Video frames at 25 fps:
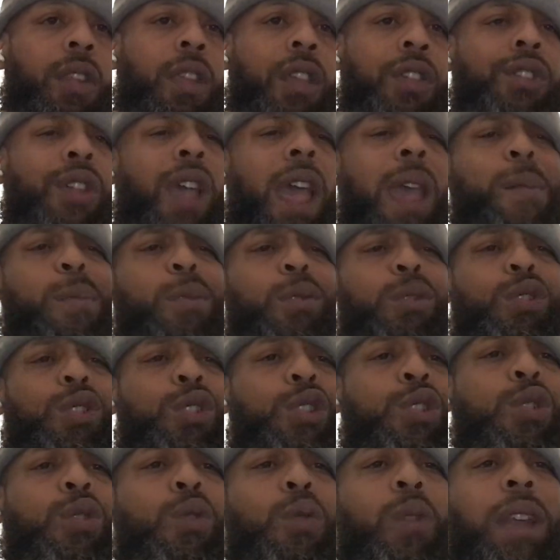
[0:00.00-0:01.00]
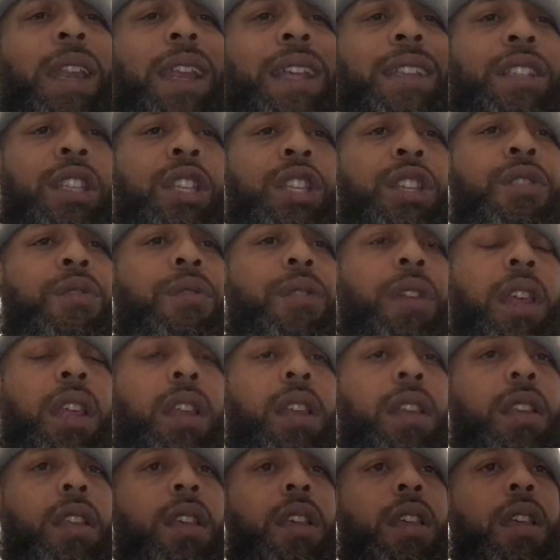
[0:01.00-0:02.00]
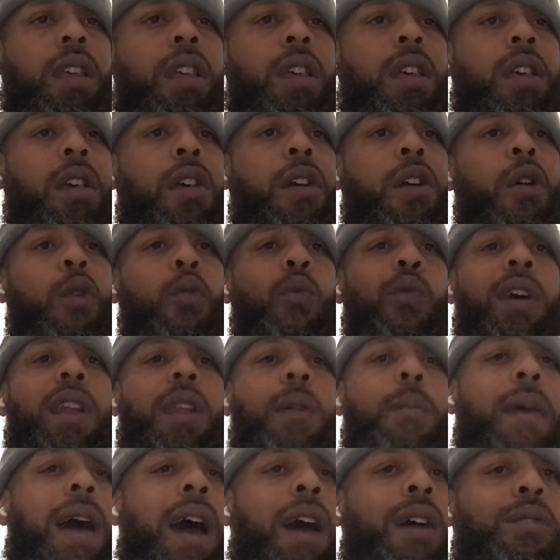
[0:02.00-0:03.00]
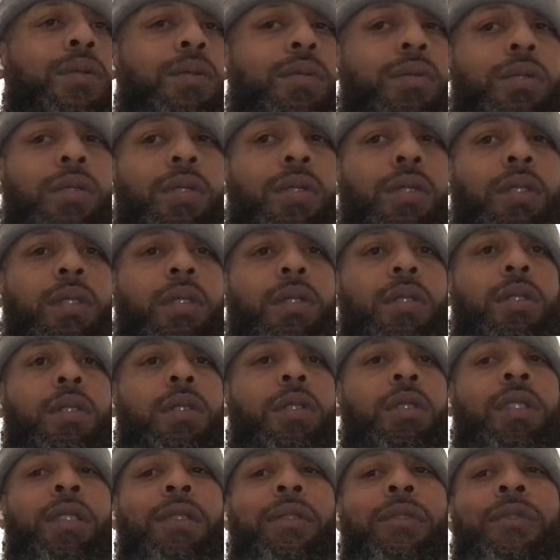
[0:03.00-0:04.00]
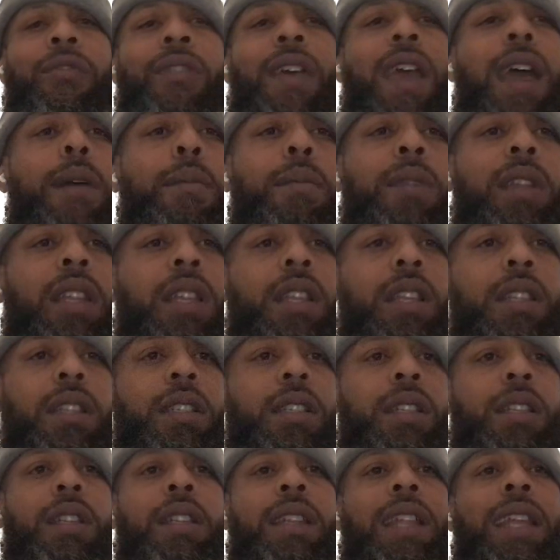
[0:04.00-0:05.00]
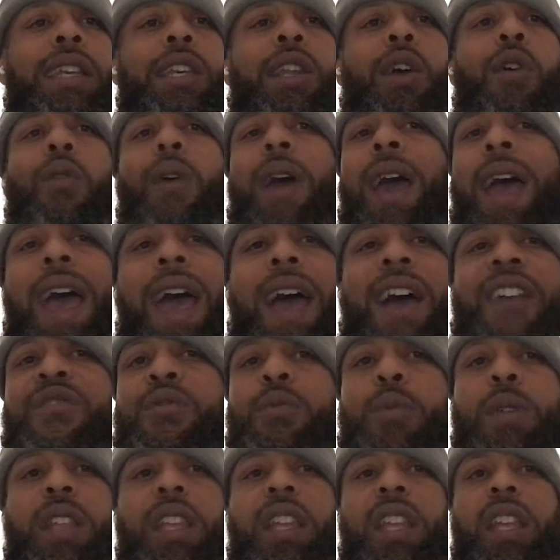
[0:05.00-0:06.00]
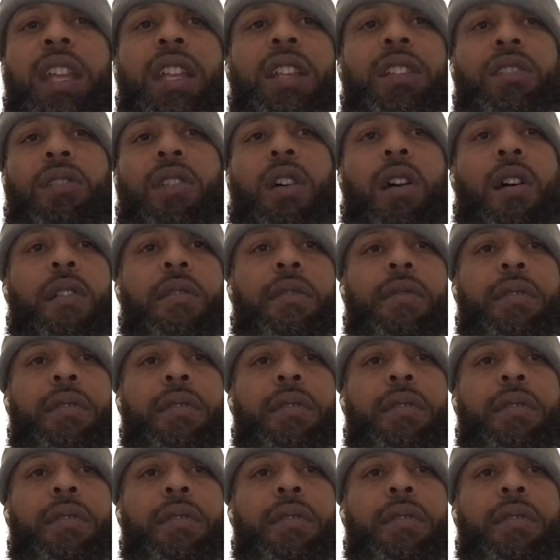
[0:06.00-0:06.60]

You're able to do it as a unit. What about the families that don't have weekends off?